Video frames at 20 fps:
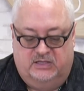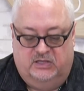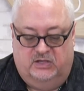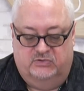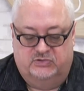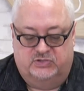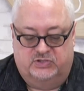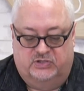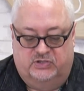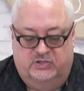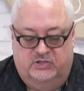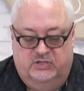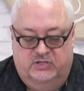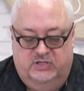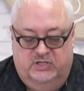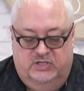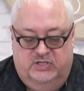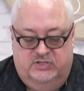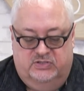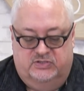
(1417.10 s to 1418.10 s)

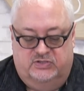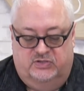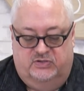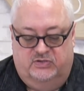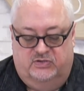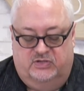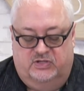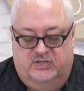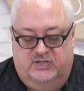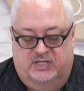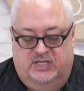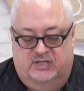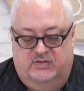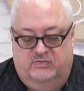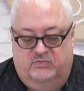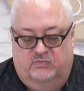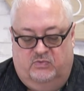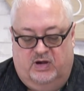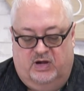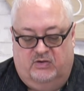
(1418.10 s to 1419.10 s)
closer, so you could
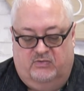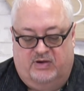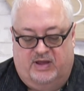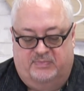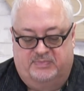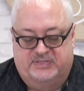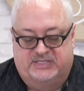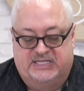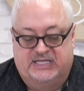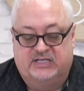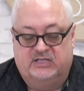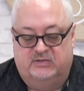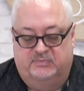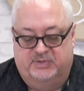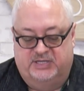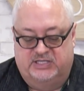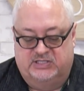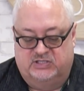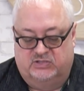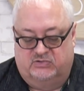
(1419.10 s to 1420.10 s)
then wire wrap
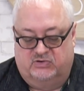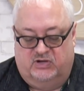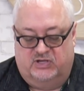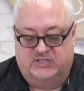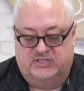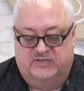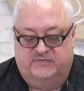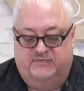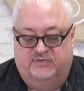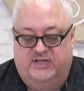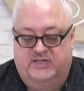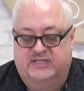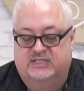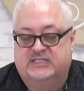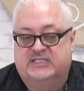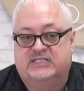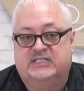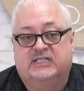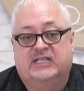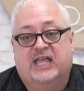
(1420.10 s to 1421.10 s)
single beads across the
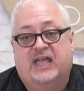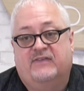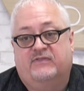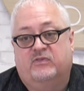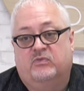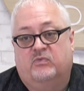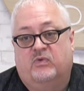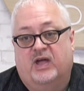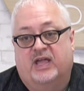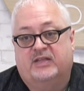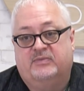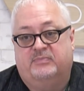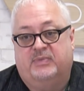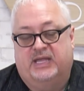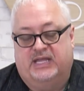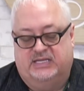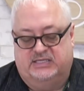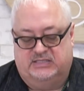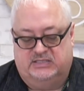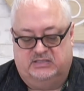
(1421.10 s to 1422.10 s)
front and still have the
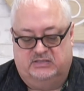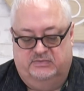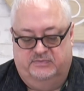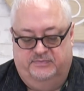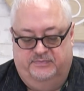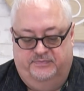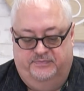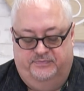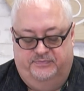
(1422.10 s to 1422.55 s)
wide base.